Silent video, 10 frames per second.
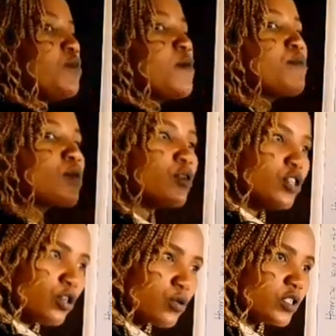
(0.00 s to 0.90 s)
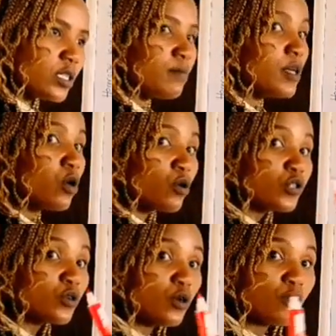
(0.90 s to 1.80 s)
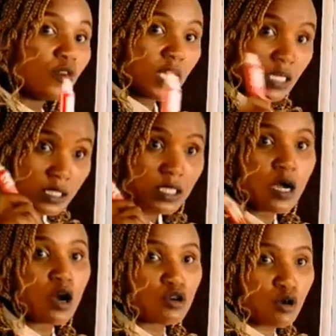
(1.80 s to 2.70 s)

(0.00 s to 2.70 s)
produced because of its role